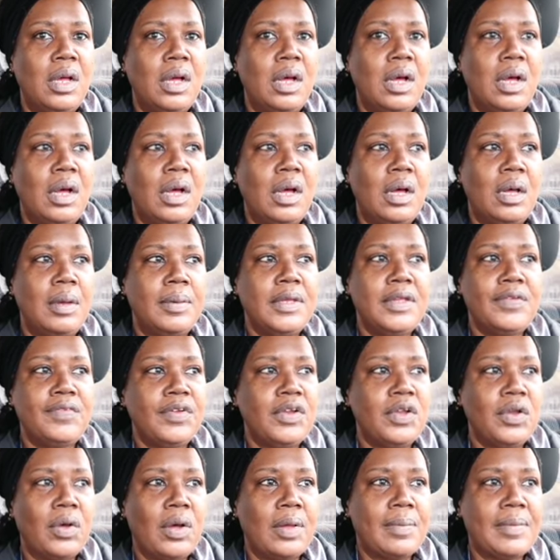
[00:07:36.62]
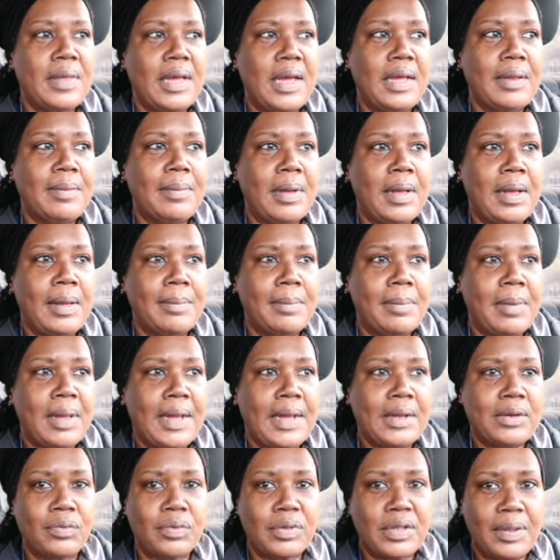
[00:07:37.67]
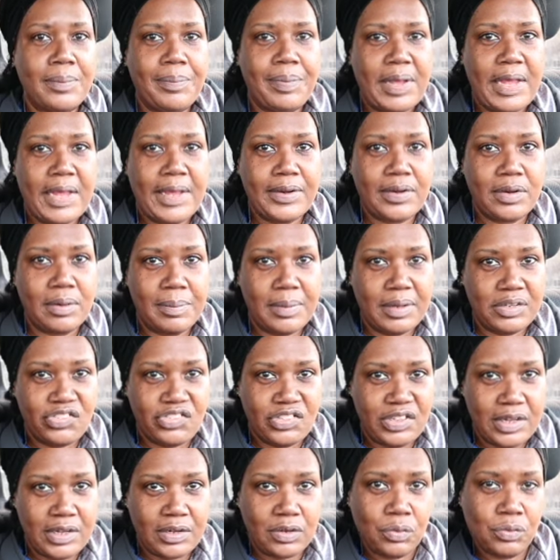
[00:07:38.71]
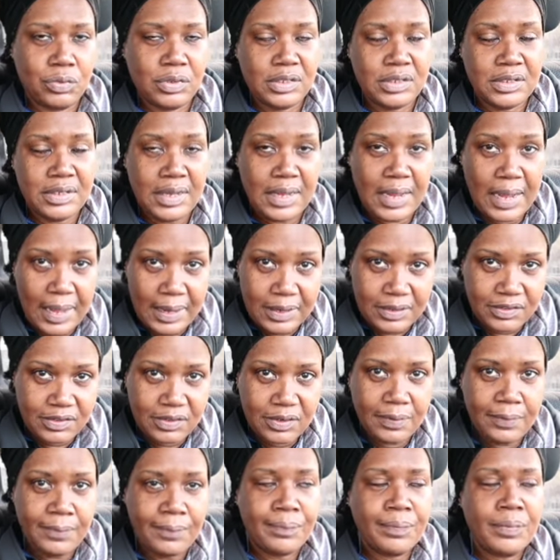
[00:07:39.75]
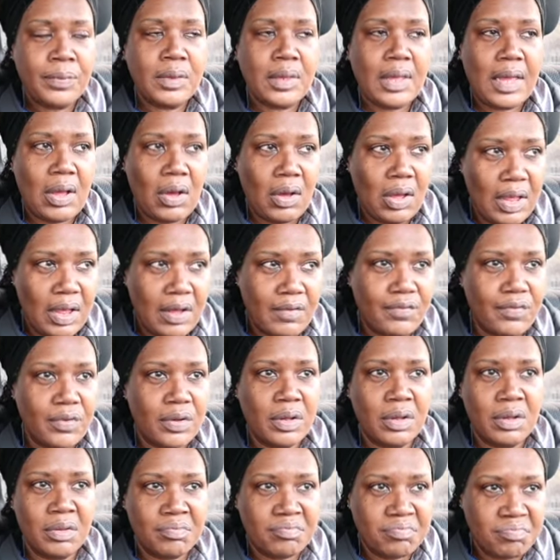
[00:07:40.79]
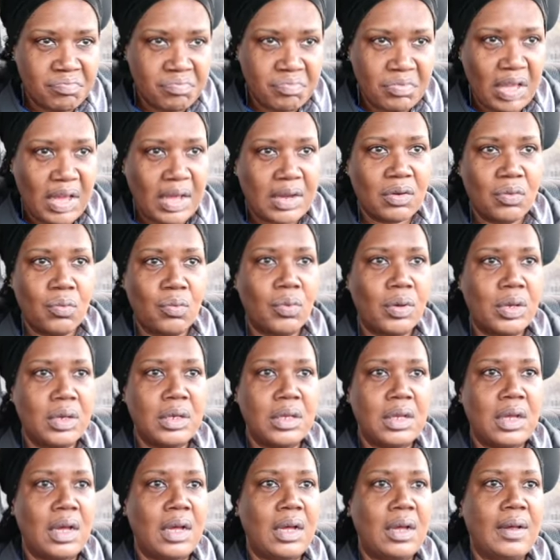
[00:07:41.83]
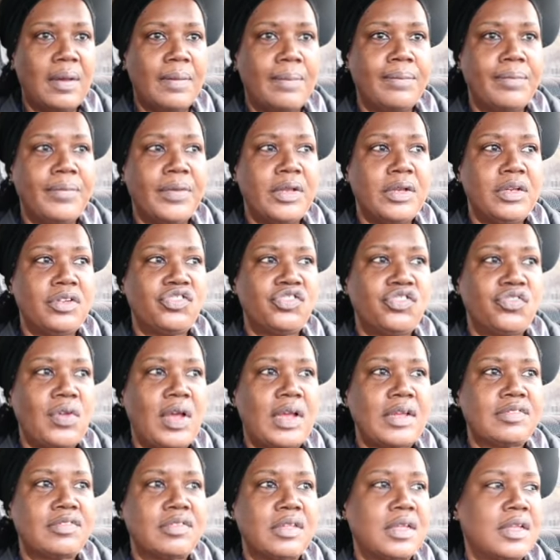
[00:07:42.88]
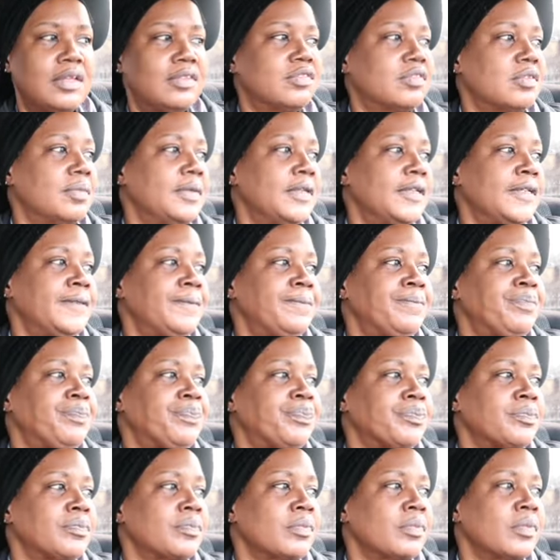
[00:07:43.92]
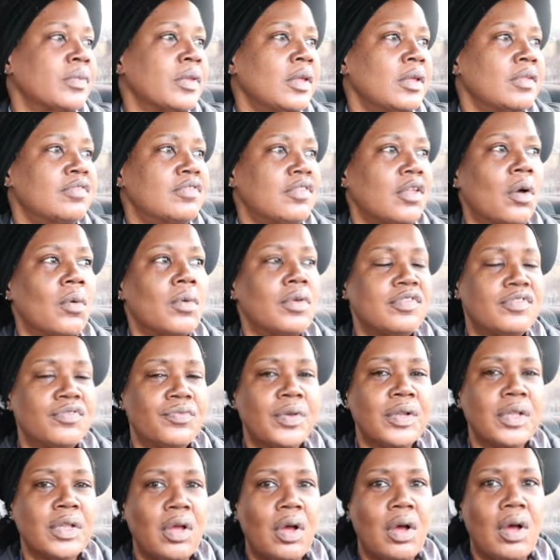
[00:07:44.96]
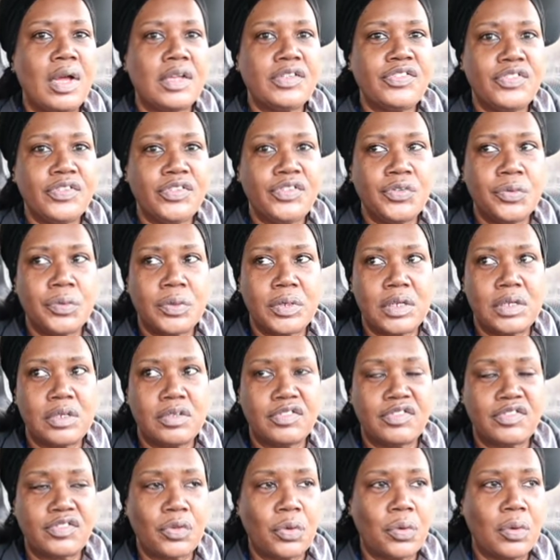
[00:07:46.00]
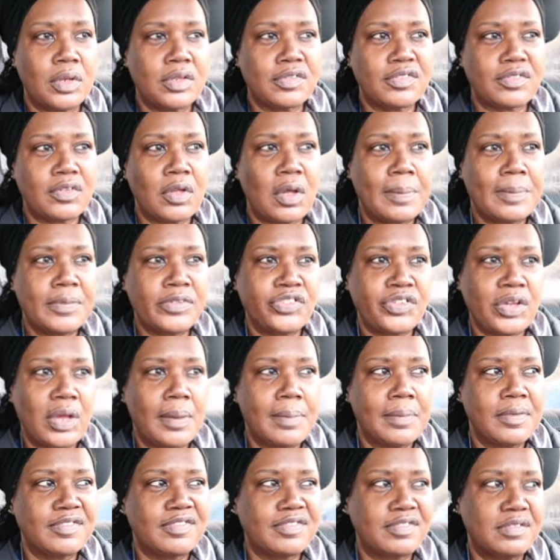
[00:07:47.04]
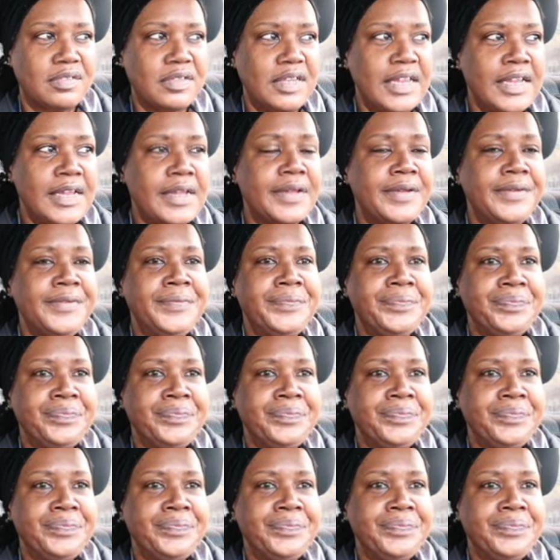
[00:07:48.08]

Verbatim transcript: uh, even though I'm not, I, I don't get paid on my channel yet. However, I don't want um, any strikes against me. So it's really hard to do it in the stores. So I'm a, I'm a sneak